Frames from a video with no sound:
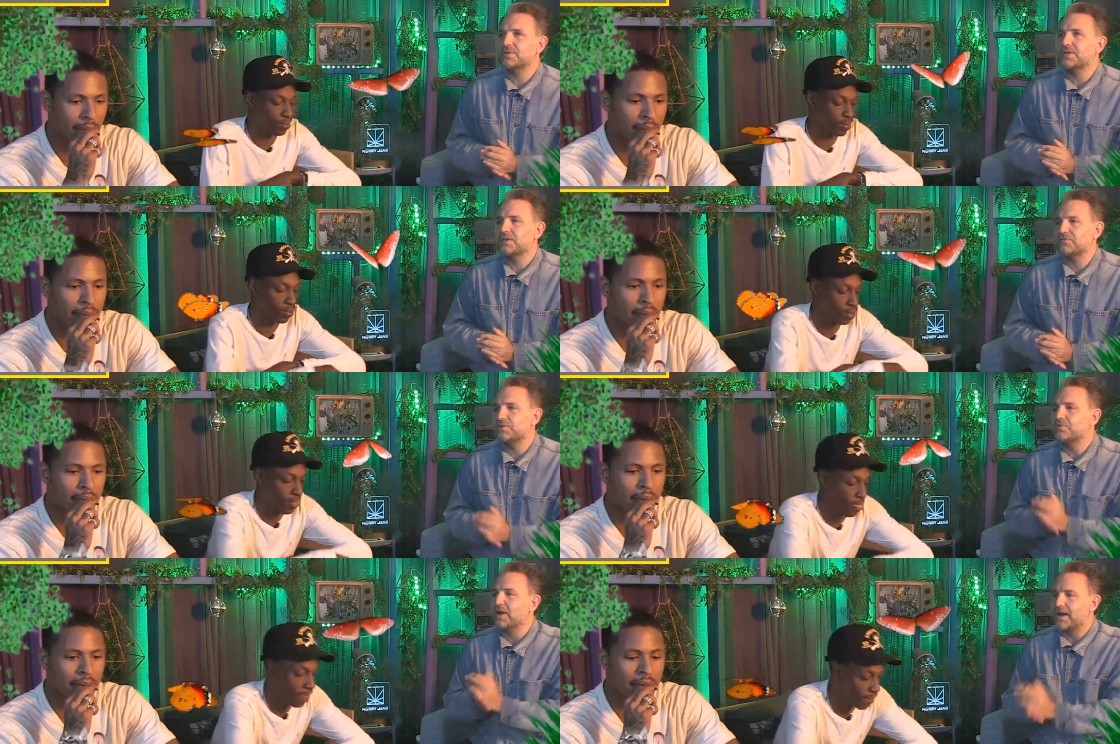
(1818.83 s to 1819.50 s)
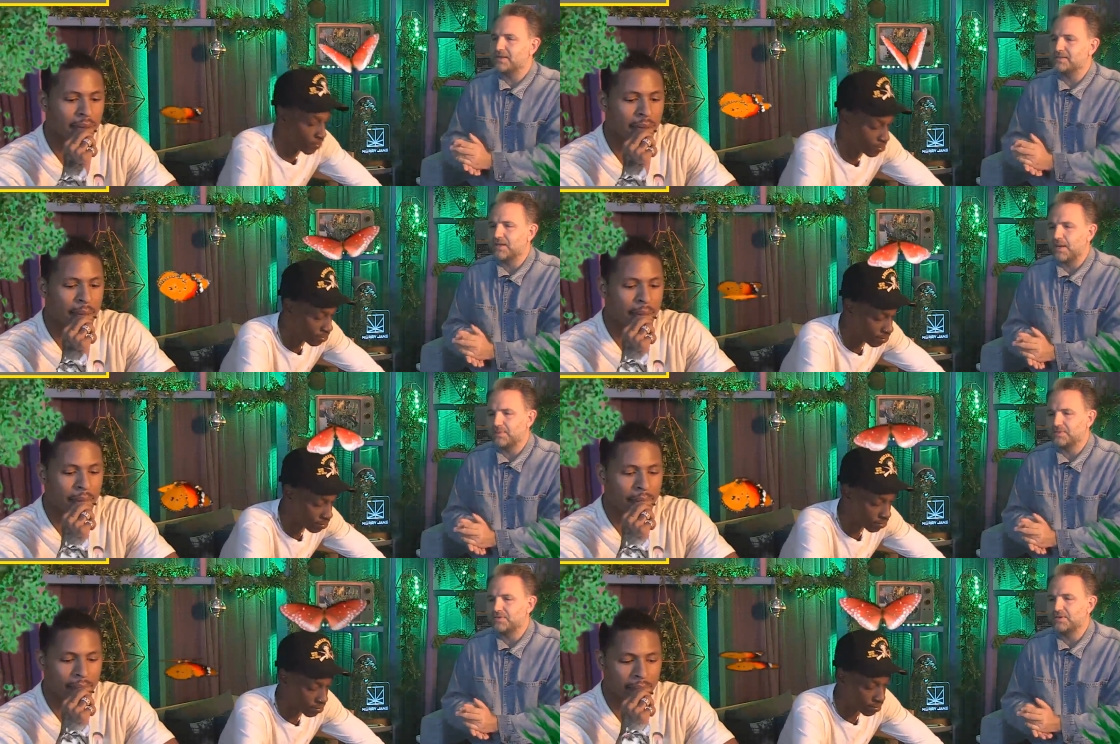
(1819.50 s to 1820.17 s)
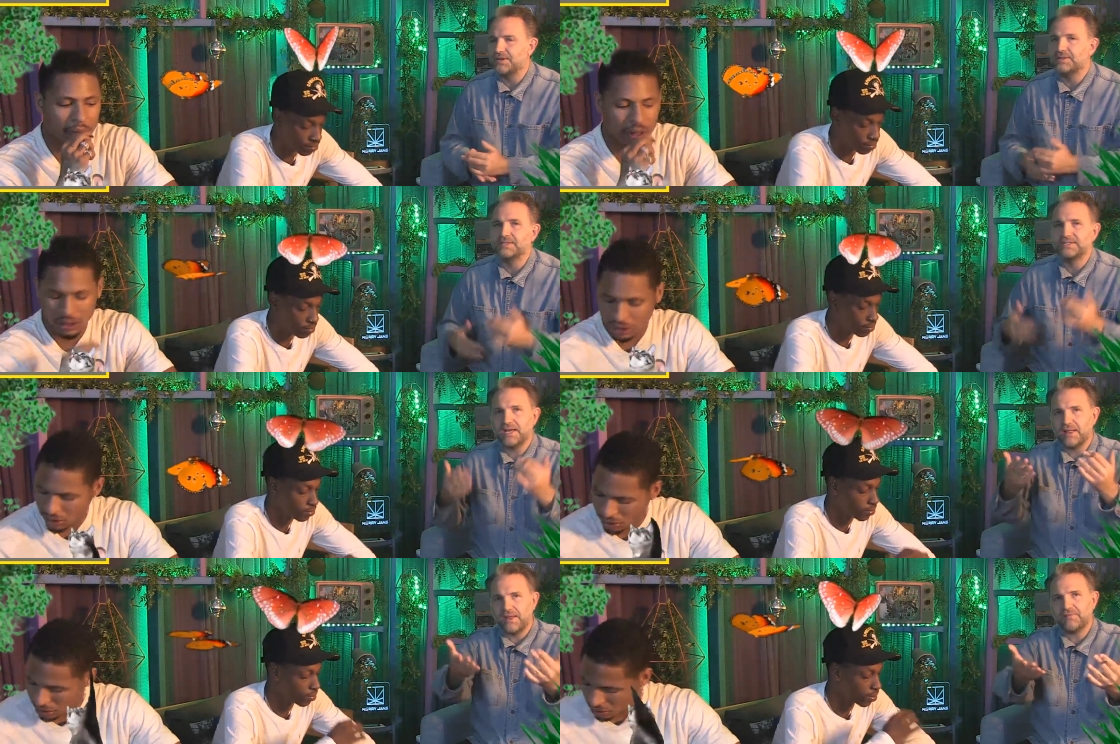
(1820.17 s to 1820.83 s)
Speaker 1: we give you guys an opportunity to
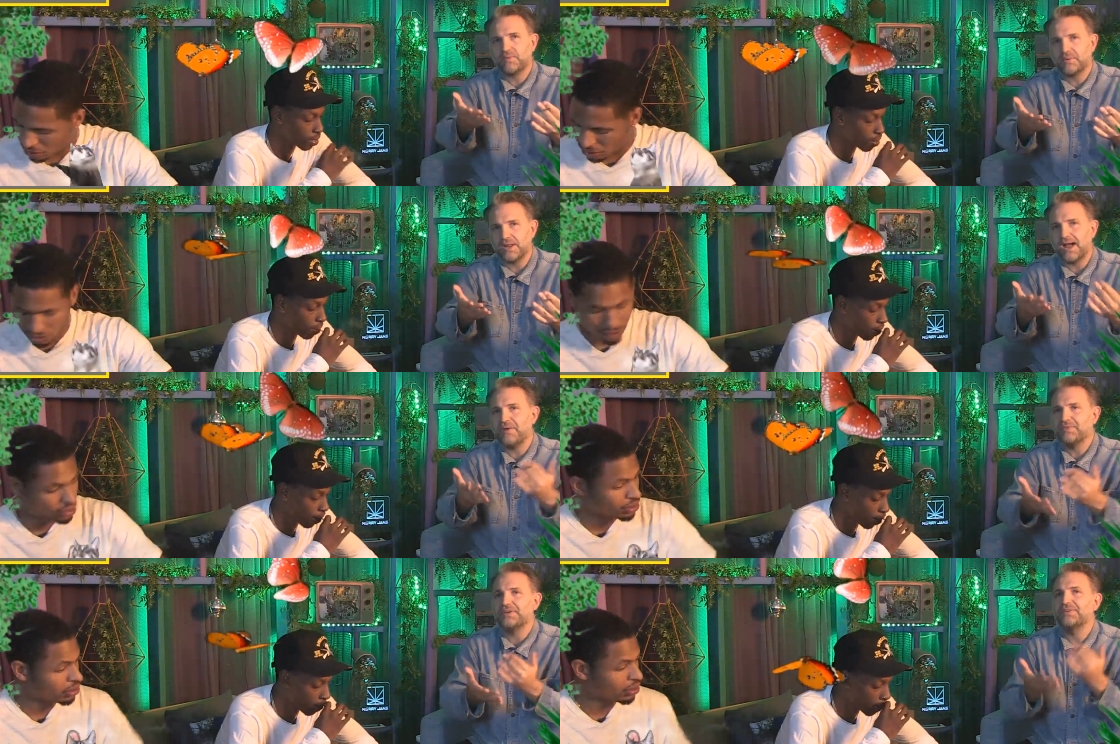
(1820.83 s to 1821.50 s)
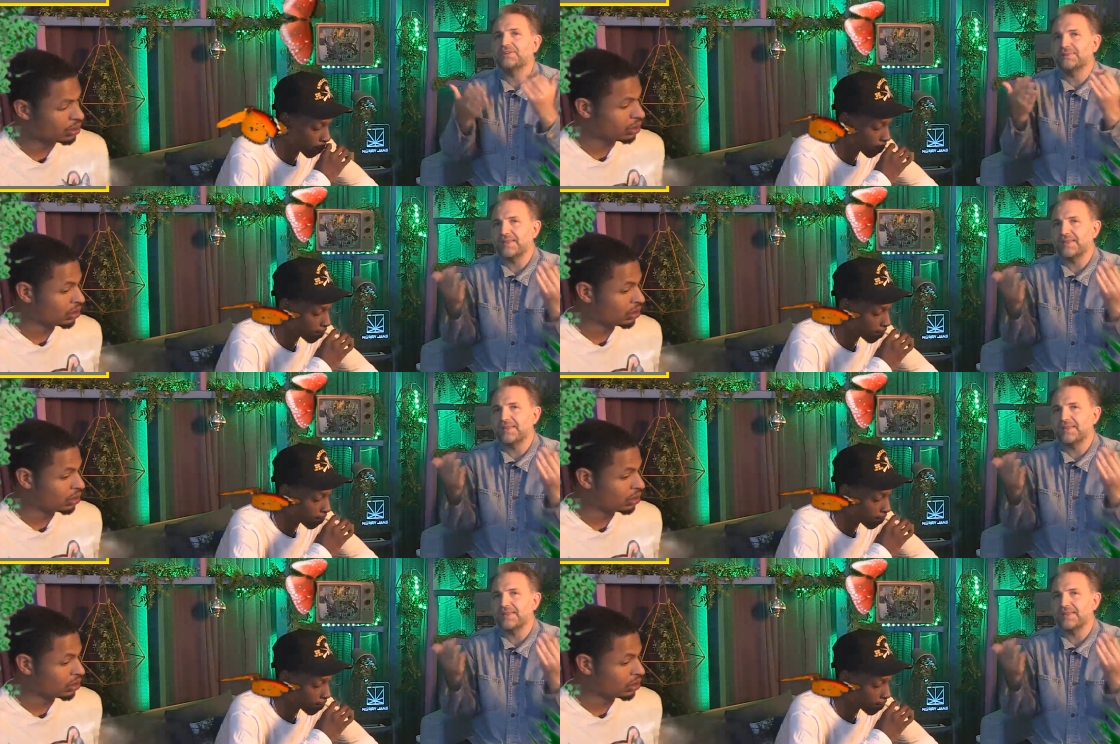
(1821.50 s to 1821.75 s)
tell everyone out there in the